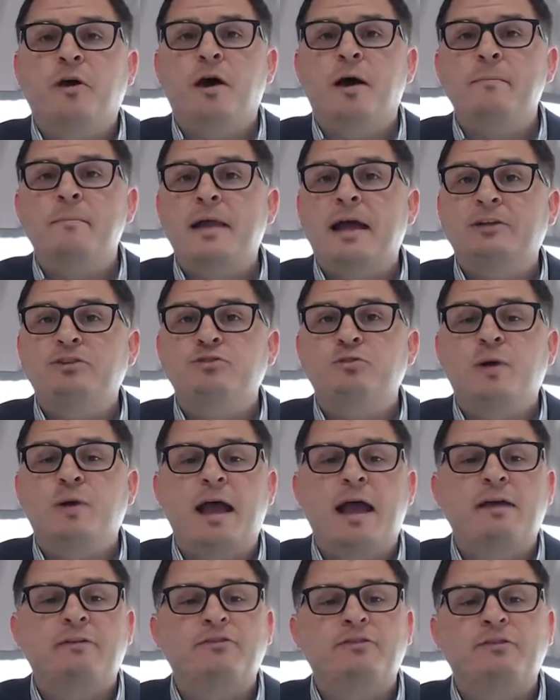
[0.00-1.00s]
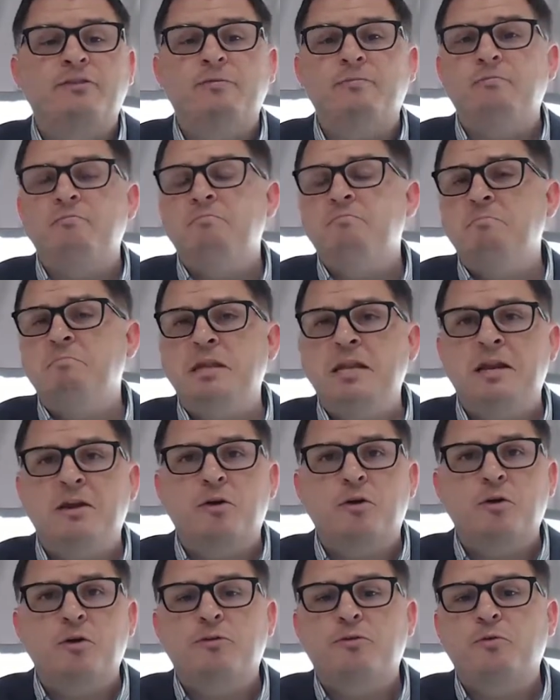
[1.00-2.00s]
natural hazards, meaning
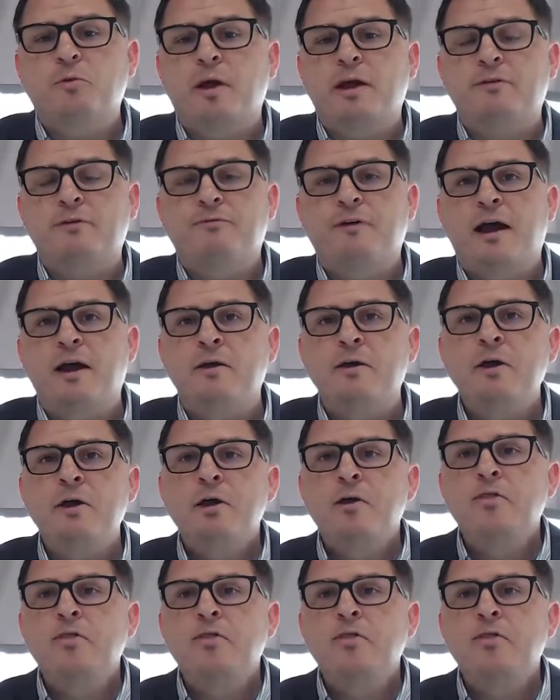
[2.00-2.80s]
earthquake, fire.